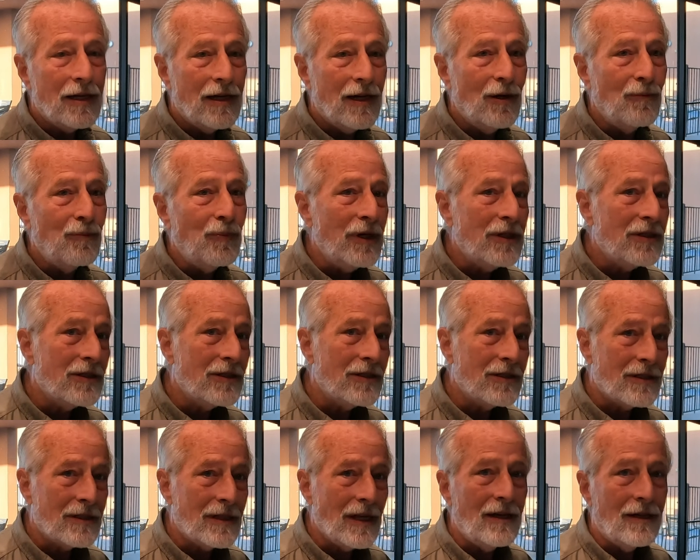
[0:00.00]
to help us
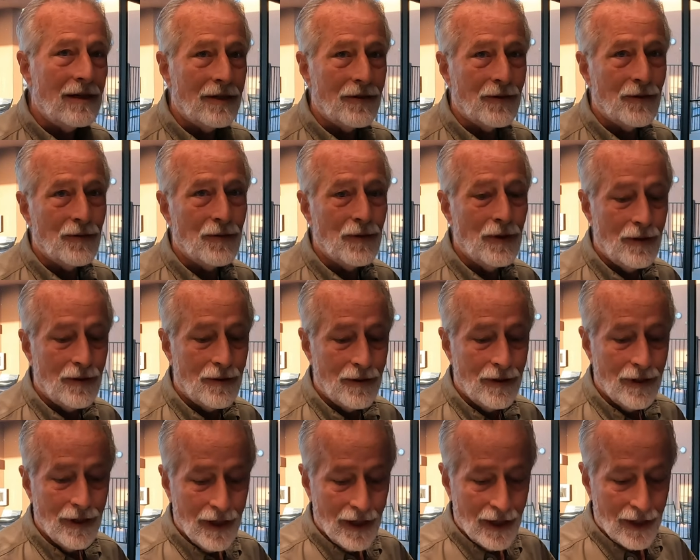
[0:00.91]
stay on the
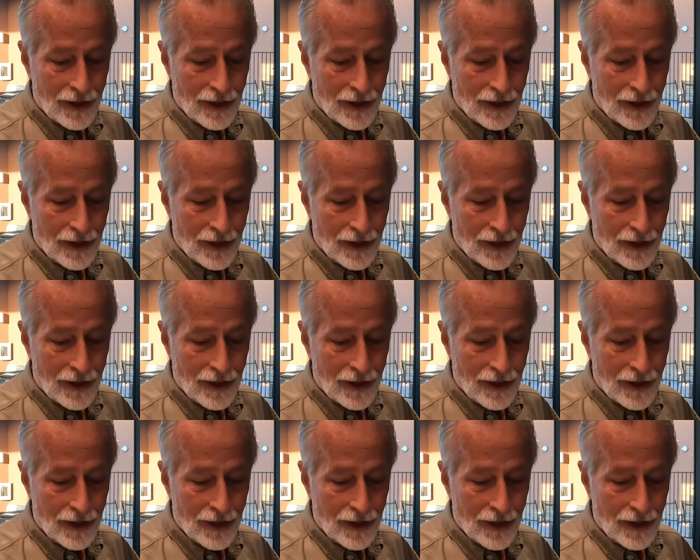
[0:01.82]
road.